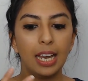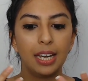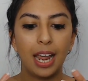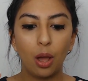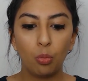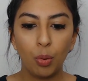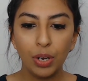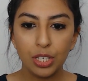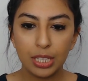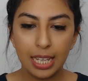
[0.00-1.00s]
Now, when
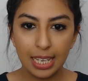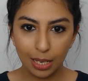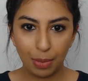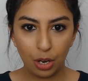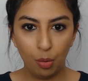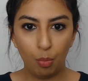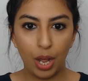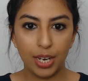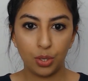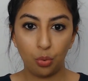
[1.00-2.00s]
we're thinking about
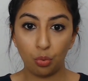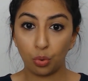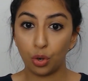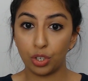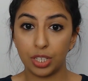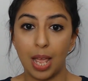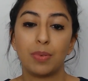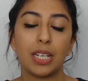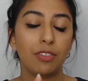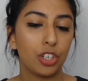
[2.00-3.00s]
combined oral
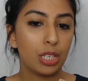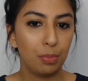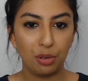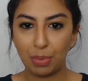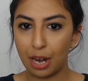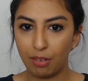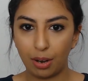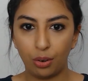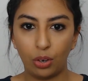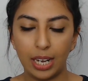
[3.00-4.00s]
contraceptives, just a bit of
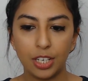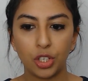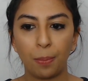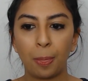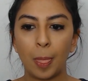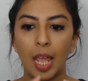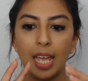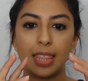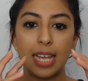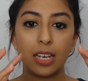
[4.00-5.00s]
background knowledge,
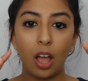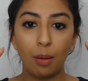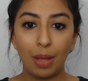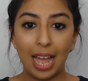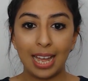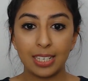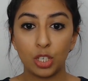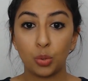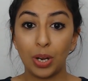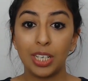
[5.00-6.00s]
they come
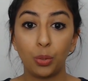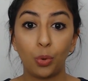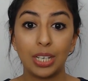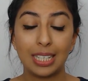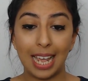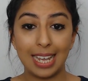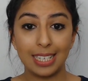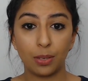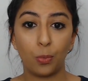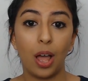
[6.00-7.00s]
as 21
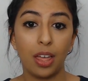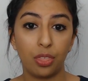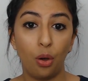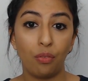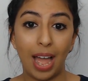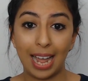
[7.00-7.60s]
days worth of